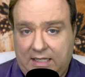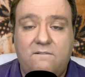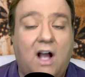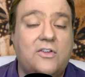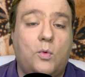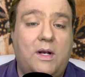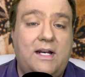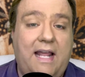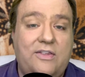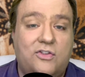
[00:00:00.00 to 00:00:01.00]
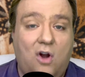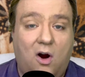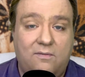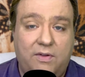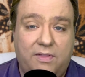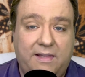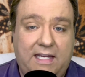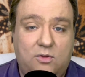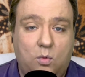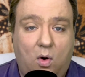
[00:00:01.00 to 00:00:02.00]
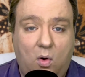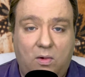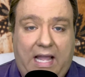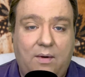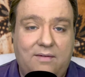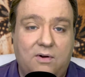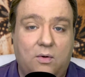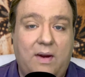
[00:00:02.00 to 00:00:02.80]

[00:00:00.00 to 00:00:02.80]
Fox wanted a star for the lead role, however.